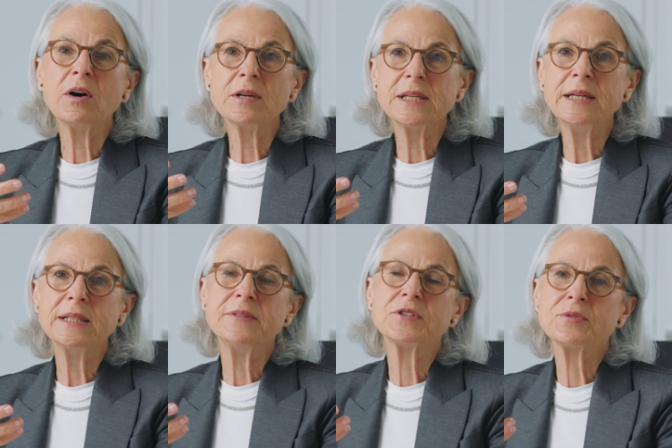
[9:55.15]

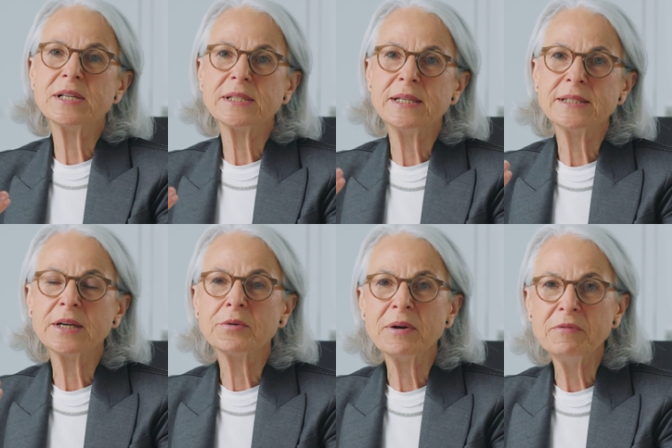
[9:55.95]
oxidative stress is
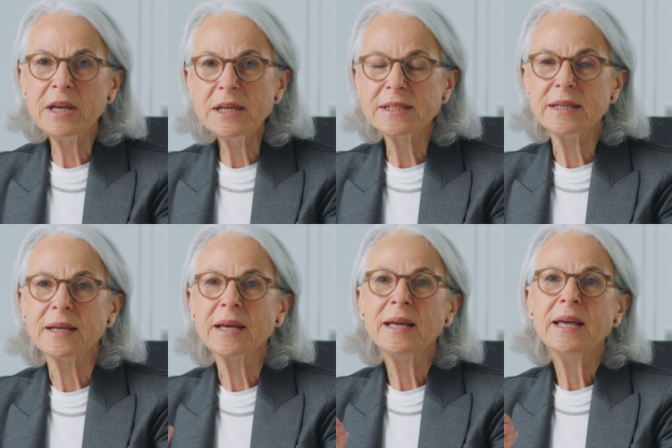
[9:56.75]

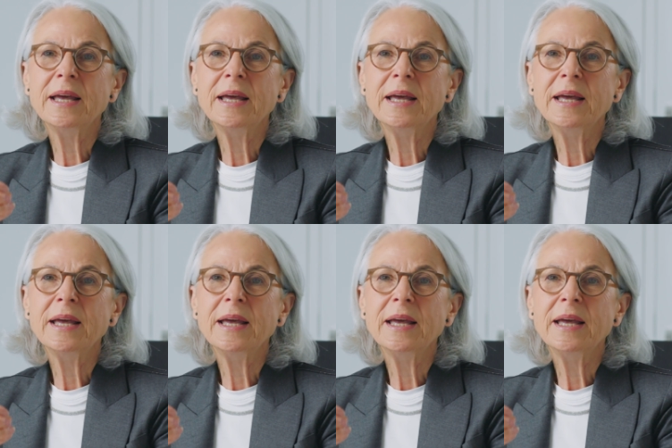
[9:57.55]
aggravating